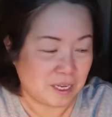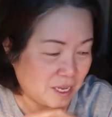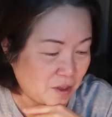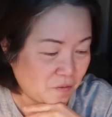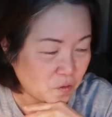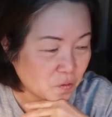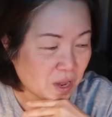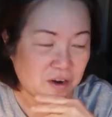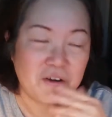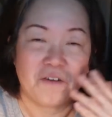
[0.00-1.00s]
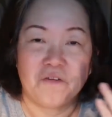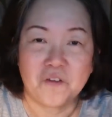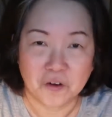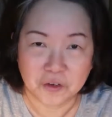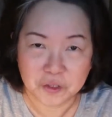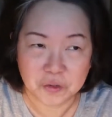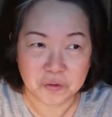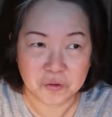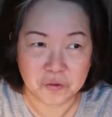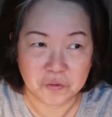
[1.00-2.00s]
If you cannot afford
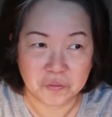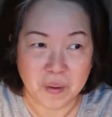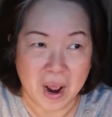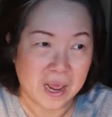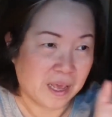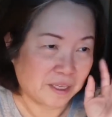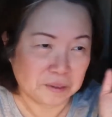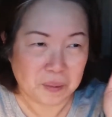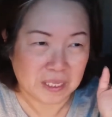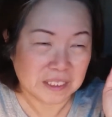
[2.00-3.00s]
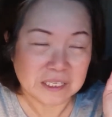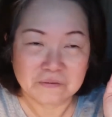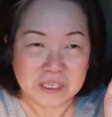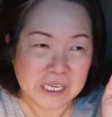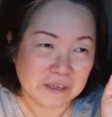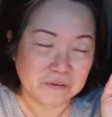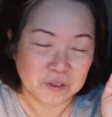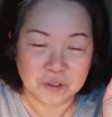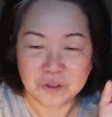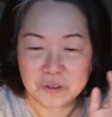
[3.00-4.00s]
to buy expensive gift, you
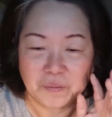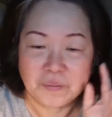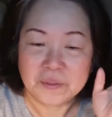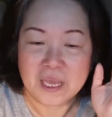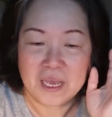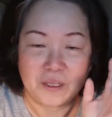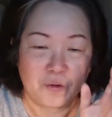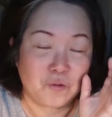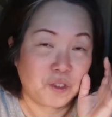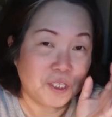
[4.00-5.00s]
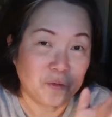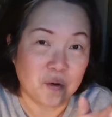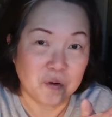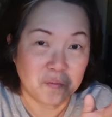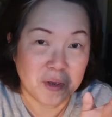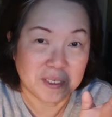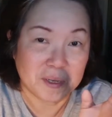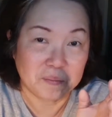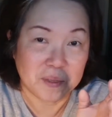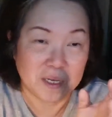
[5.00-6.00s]
know, and you just want to make
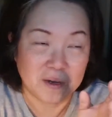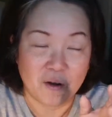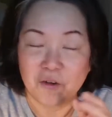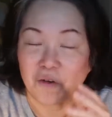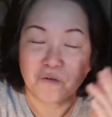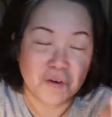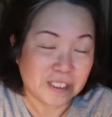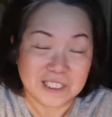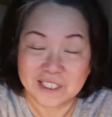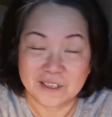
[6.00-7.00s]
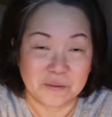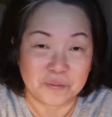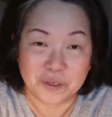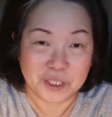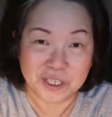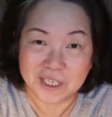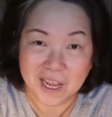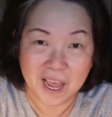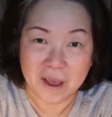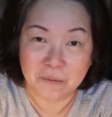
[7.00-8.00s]
something, or your friend just appreciate
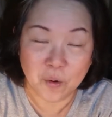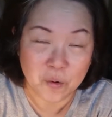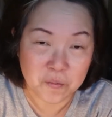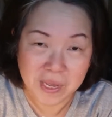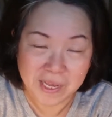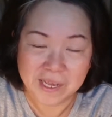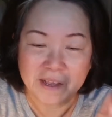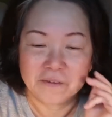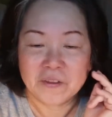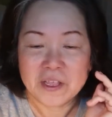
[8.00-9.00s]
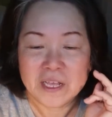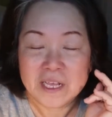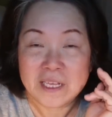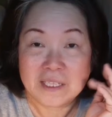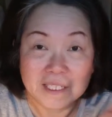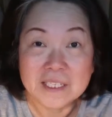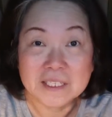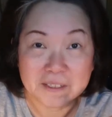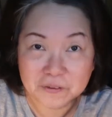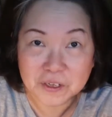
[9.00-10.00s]
have homemade gift, this is
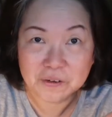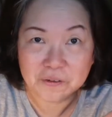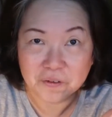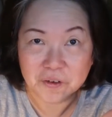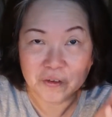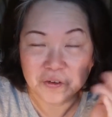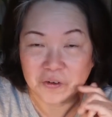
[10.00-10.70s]
the video for you.